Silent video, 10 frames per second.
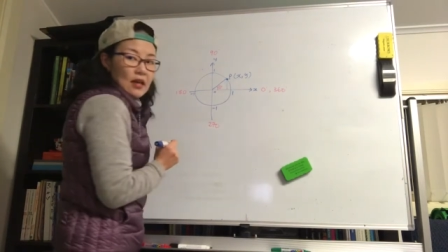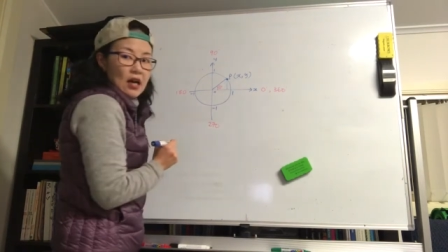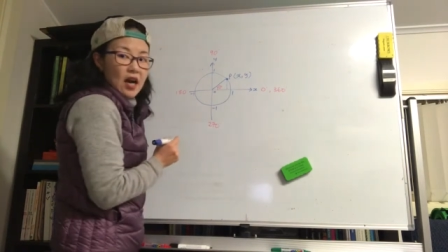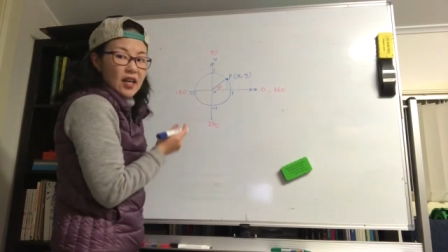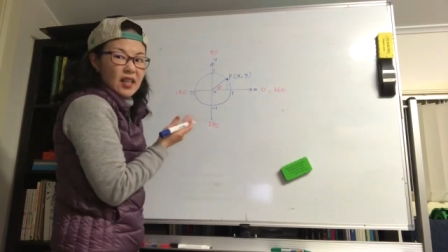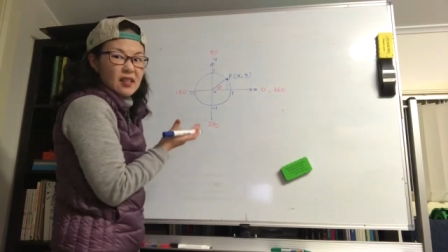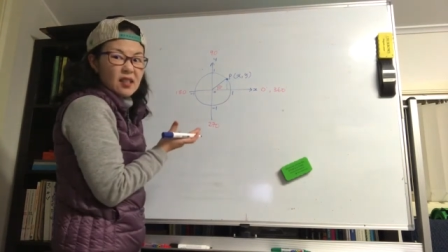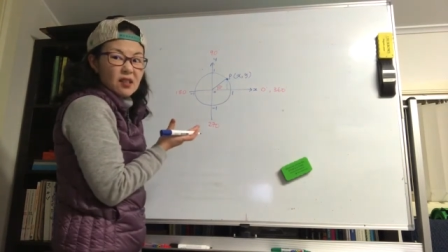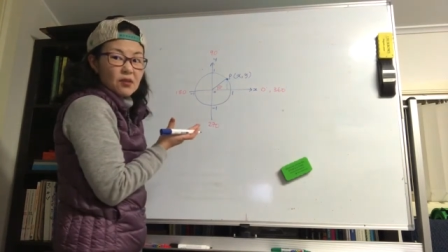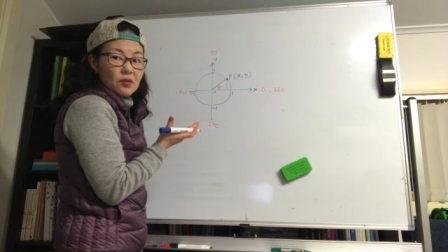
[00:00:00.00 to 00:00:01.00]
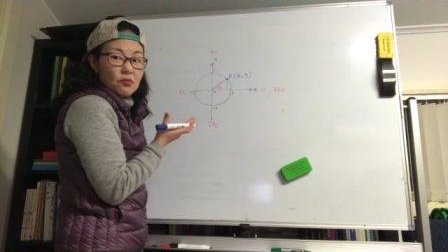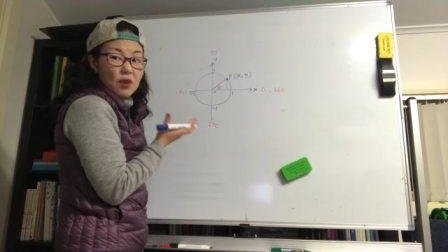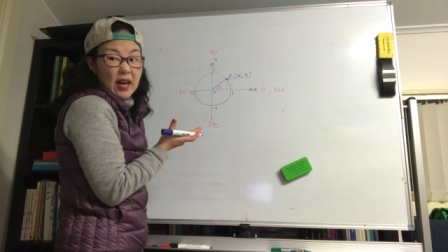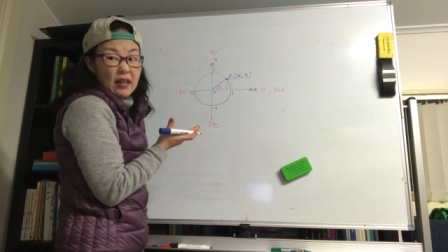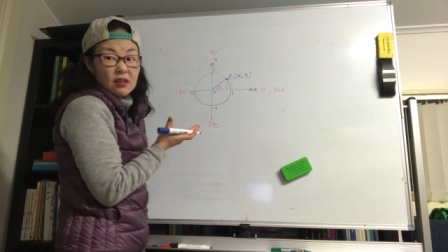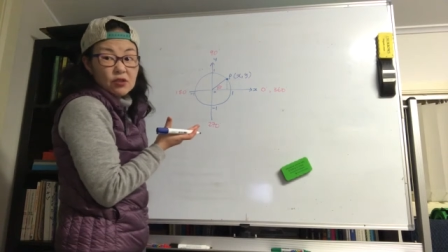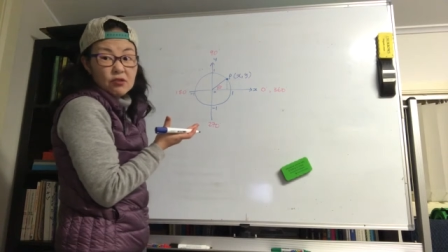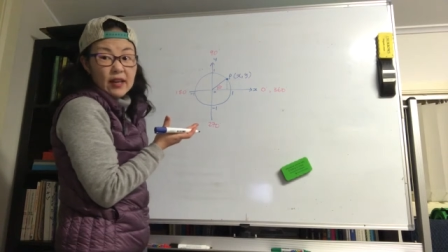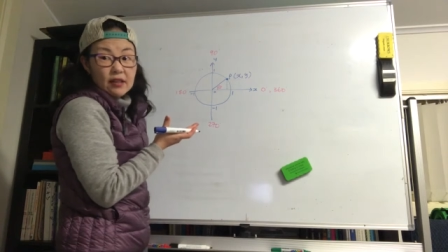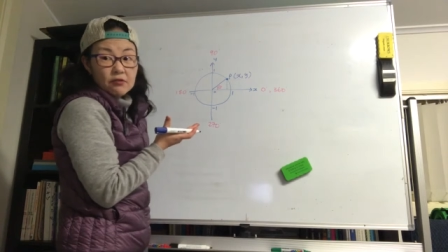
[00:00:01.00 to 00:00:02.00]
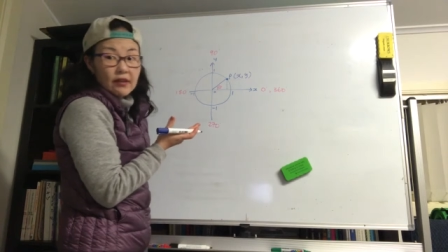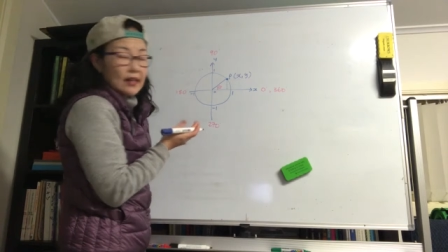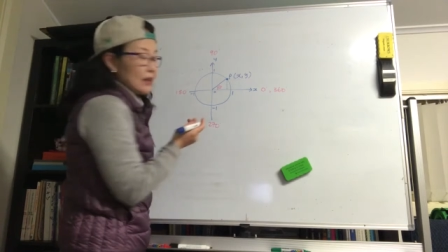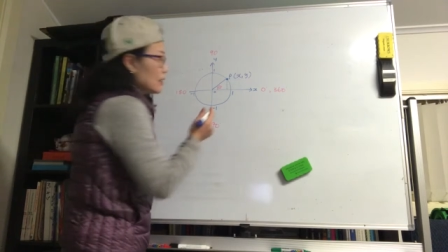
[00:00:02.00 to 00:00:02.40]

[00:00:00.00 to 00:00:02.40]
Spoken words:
I can see right angle triangle already.